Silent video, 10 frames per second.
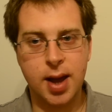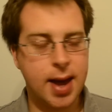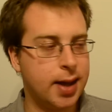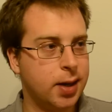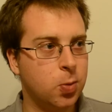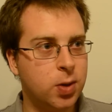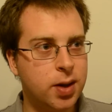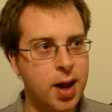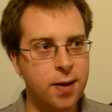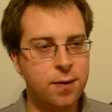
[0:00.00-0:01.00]
and it
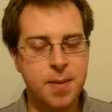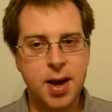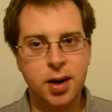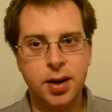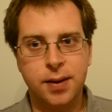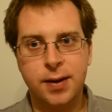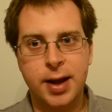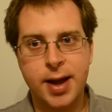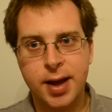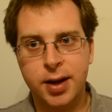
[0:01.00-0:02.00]
wouldn't have mattered if
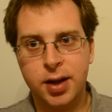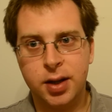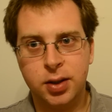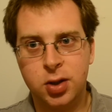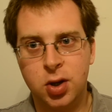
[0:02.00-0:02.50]
Liana,